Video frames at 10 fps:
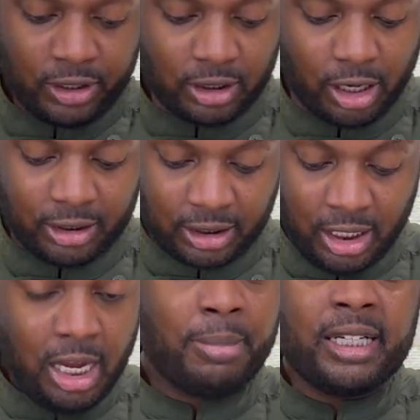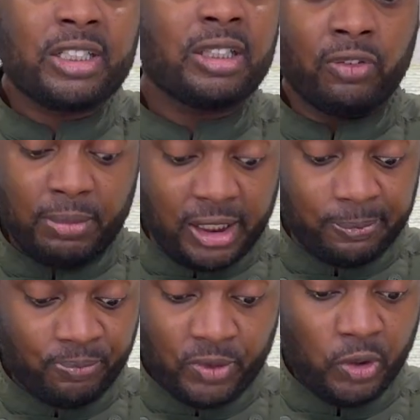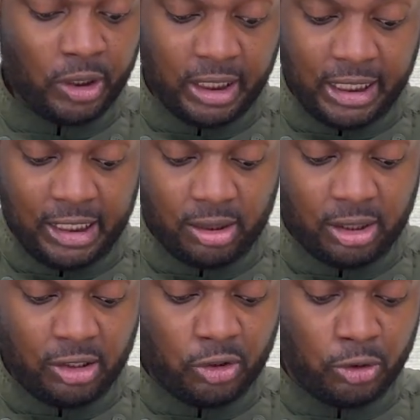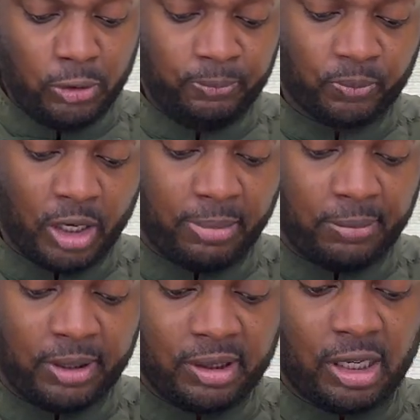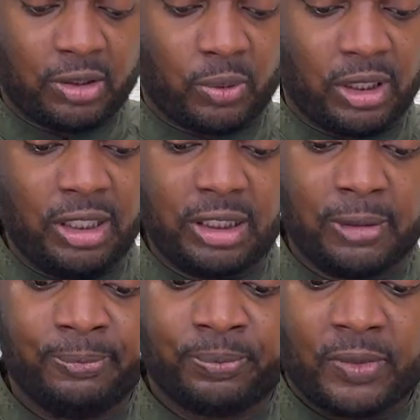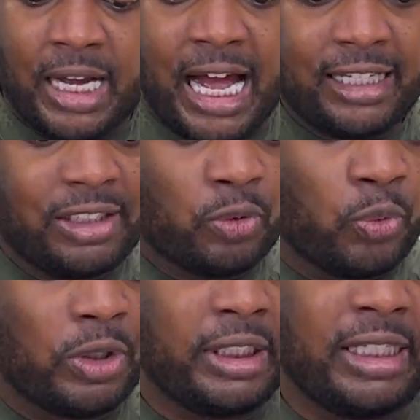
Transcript: a sauce, but that's just for me. You can easily do a barbecue sauce with this. I just really